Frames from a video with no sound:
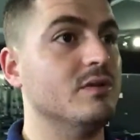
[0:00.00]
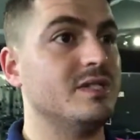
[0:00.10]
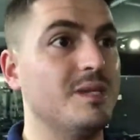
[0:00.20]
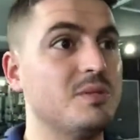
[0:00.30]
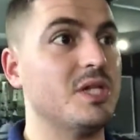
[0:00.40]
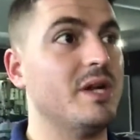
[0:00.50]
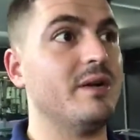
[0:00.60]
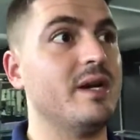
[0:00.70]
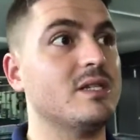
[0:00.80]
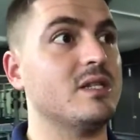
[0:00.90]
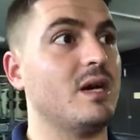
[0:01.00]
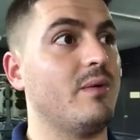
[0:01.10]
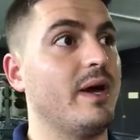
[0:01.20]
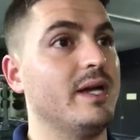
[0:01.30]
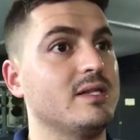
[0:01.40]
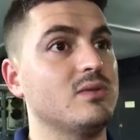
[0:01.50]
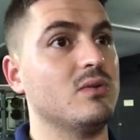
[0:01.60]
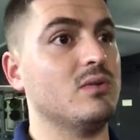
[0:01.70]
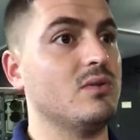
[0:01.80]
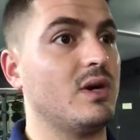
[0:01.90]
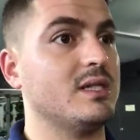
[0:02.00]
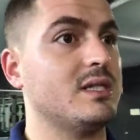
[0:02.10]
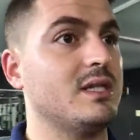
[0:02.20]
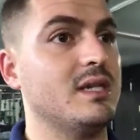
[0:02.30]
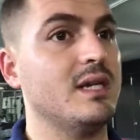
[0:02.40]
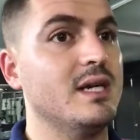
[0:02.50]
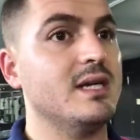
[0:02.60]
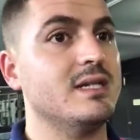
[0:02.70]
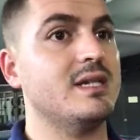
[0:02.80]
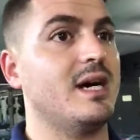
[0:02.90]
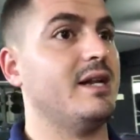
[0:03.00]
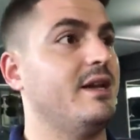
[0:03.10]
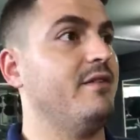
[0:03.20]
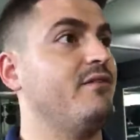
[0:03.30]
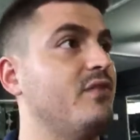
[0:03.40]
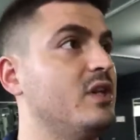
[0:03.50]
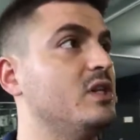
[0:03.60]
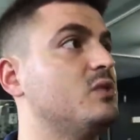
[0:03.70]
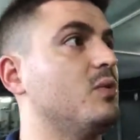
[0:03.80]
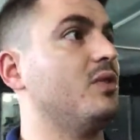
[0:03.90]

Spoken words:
reception area, so that way it's all nicely done and finished.